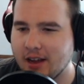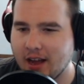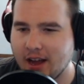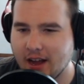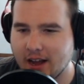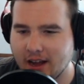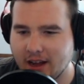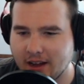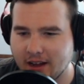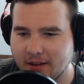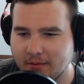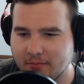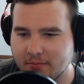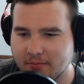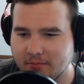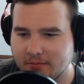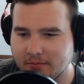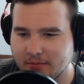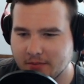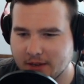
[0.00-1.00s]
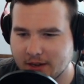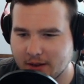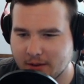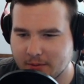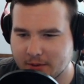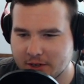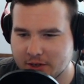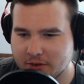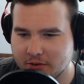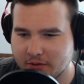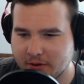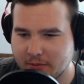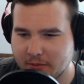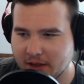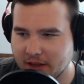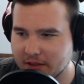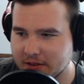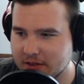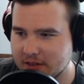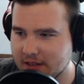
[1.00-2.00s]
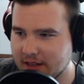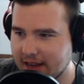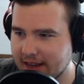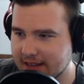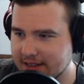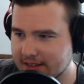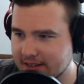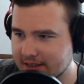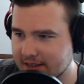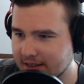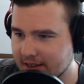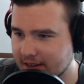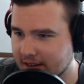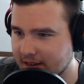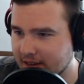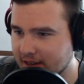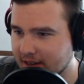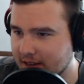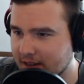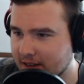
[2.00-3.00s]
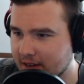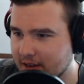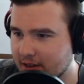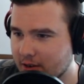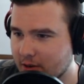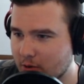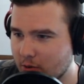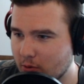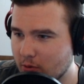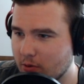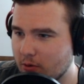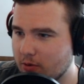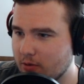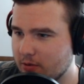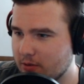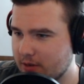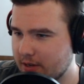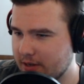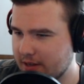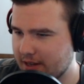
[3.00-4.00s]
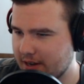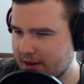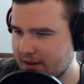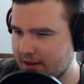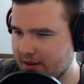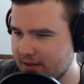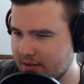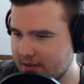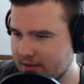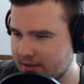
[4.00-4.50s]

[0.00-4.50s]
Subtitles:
Like all my stream health stats. Cool. Here they are.